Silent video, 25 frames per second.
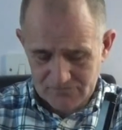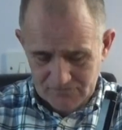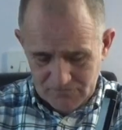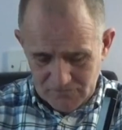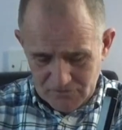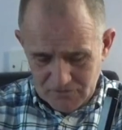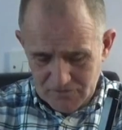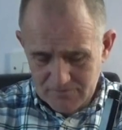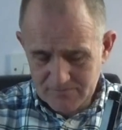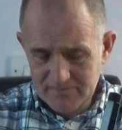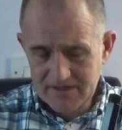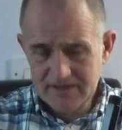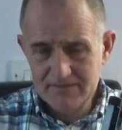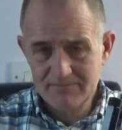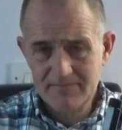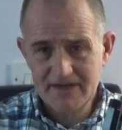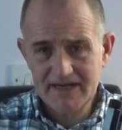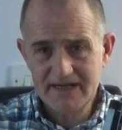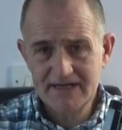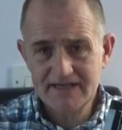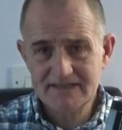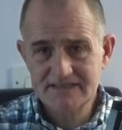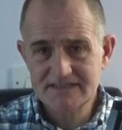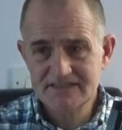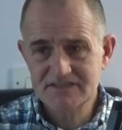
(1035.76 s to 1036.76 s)
You'll be
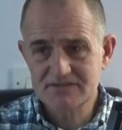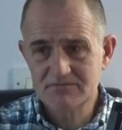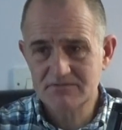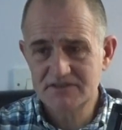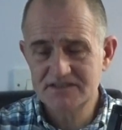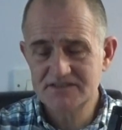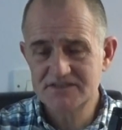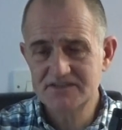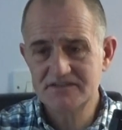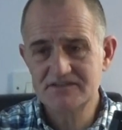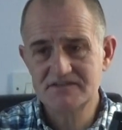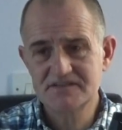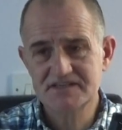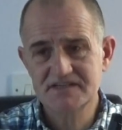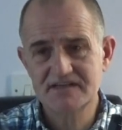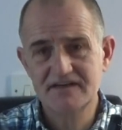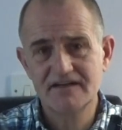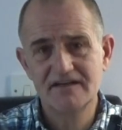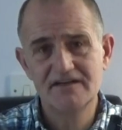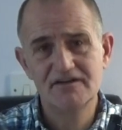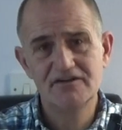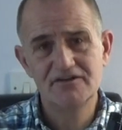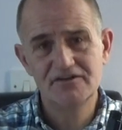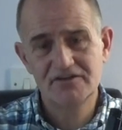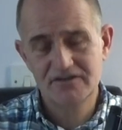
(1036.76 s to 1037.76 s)
amazed once you
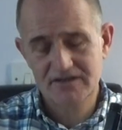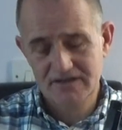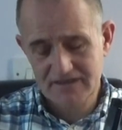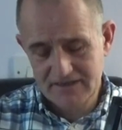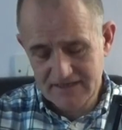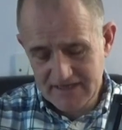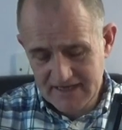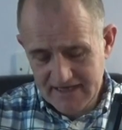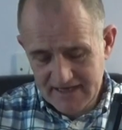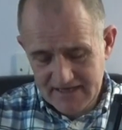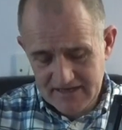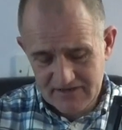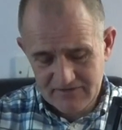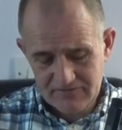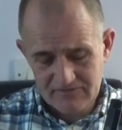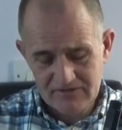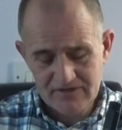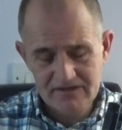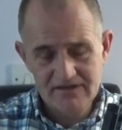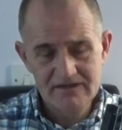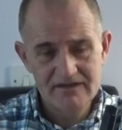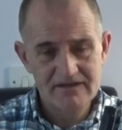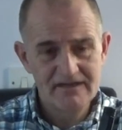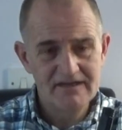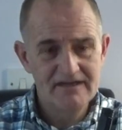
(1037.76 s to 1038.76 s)
start looking how
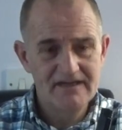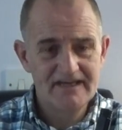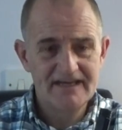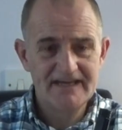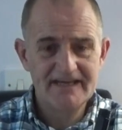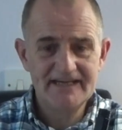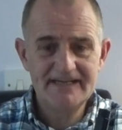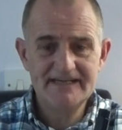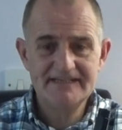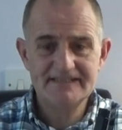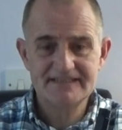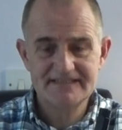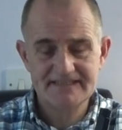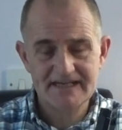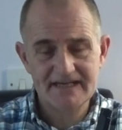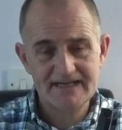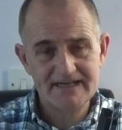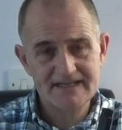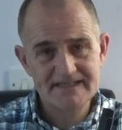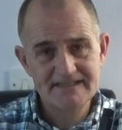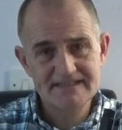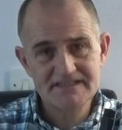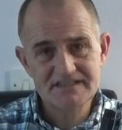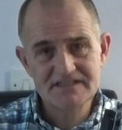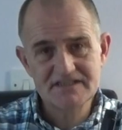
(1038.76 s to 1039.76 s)
easy it
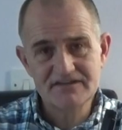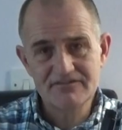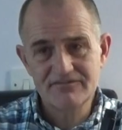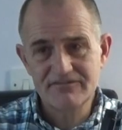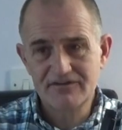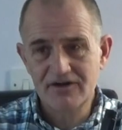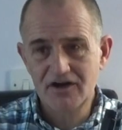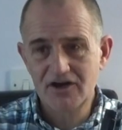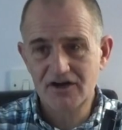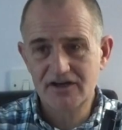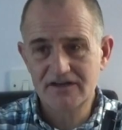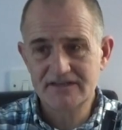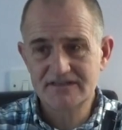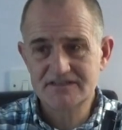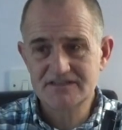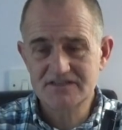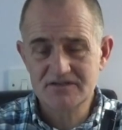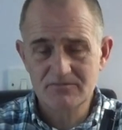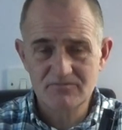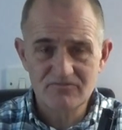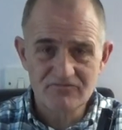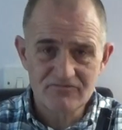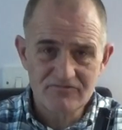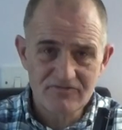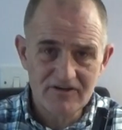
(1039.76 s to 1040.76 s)
is to find
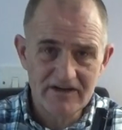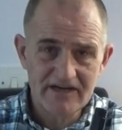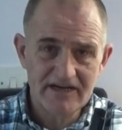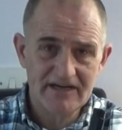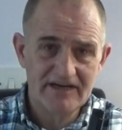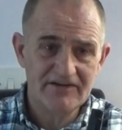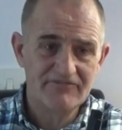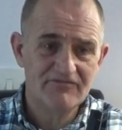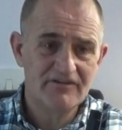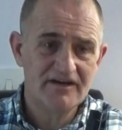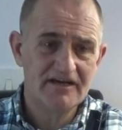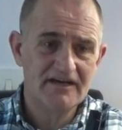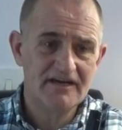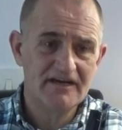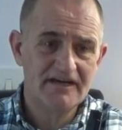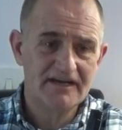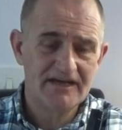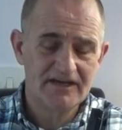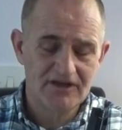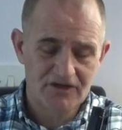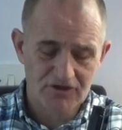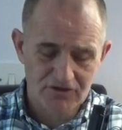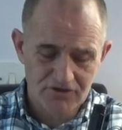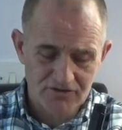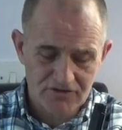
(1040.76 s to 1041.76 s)
some really, really
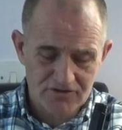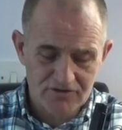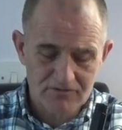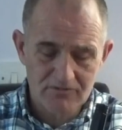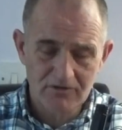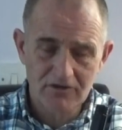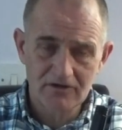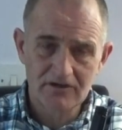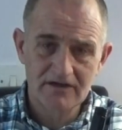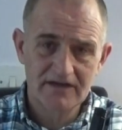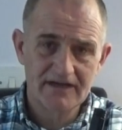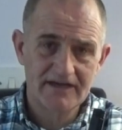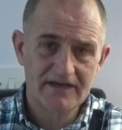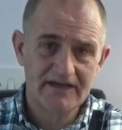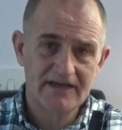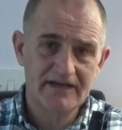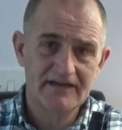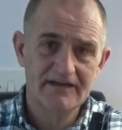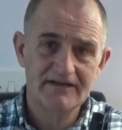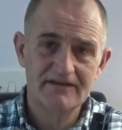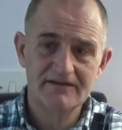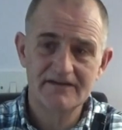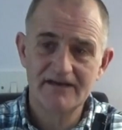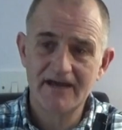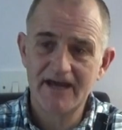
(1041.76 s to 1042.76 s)
good quality
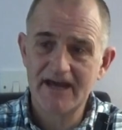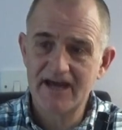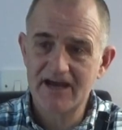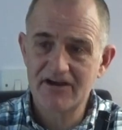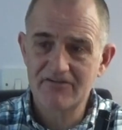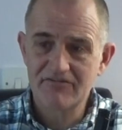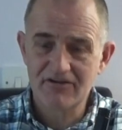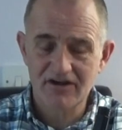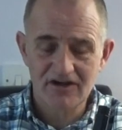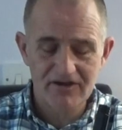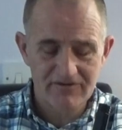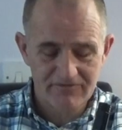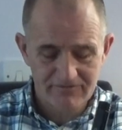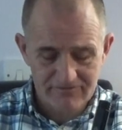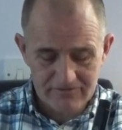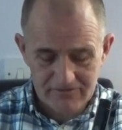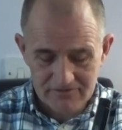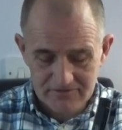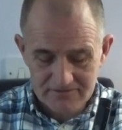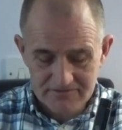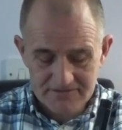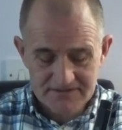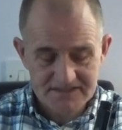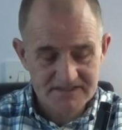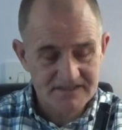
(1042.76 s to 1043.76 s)
air
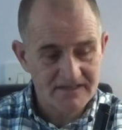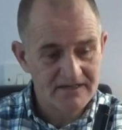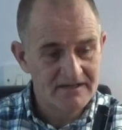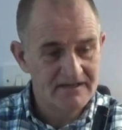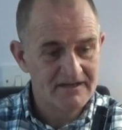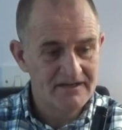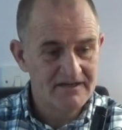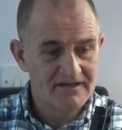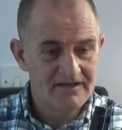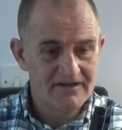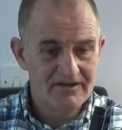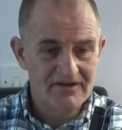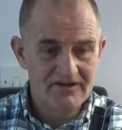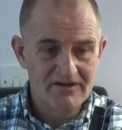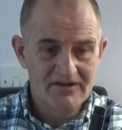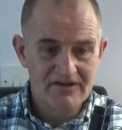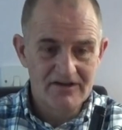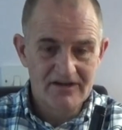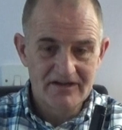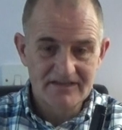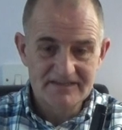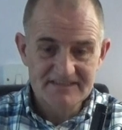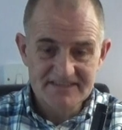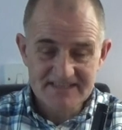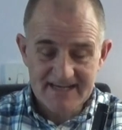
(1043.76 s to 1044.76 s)
rifles
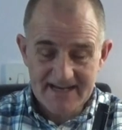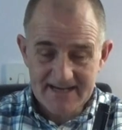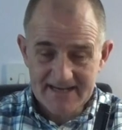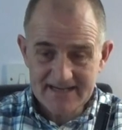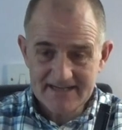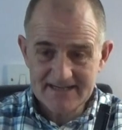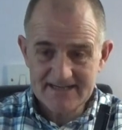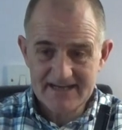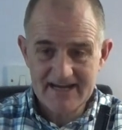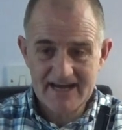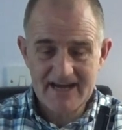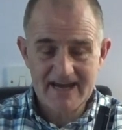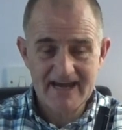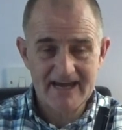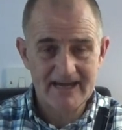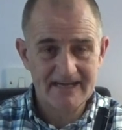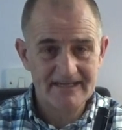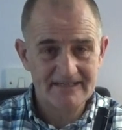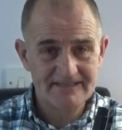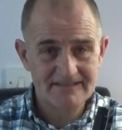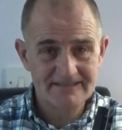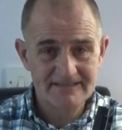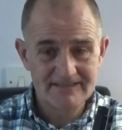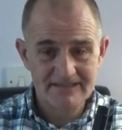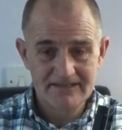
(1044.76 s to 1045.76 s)
second
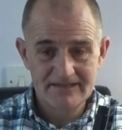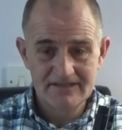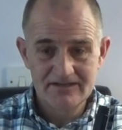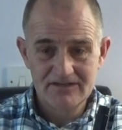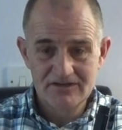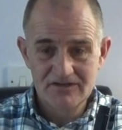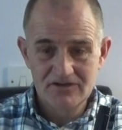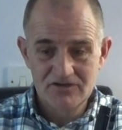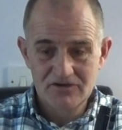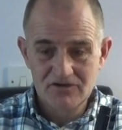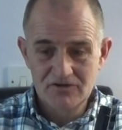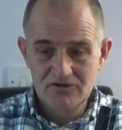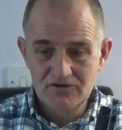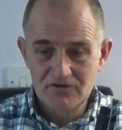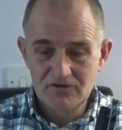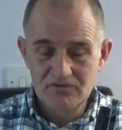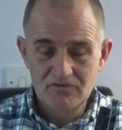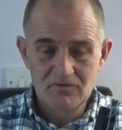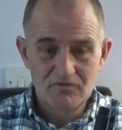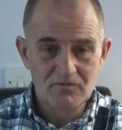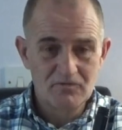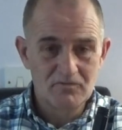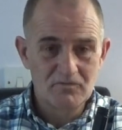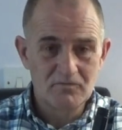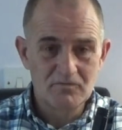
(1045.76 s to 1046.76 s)
hand,
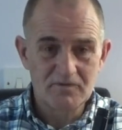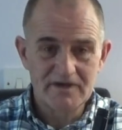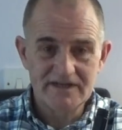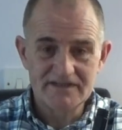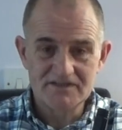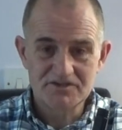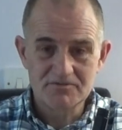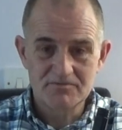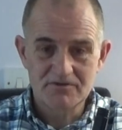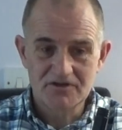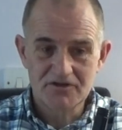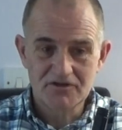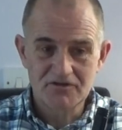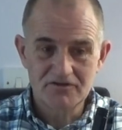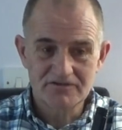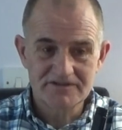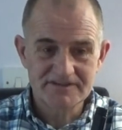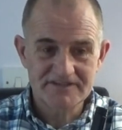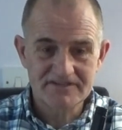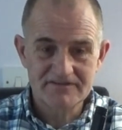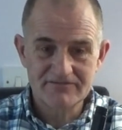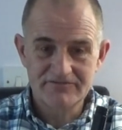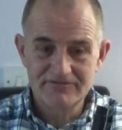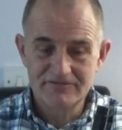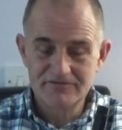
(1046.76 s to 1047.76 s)
which would
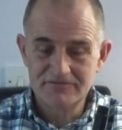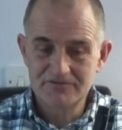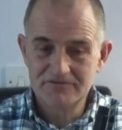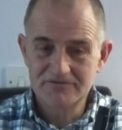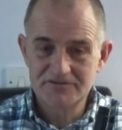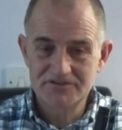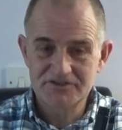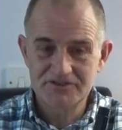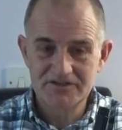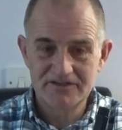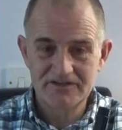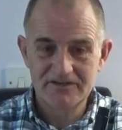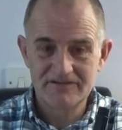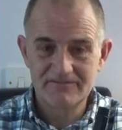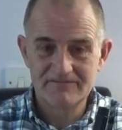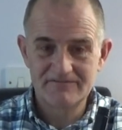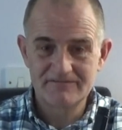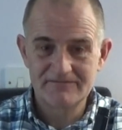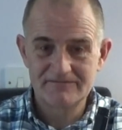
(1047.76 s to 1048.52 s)
cost a fortune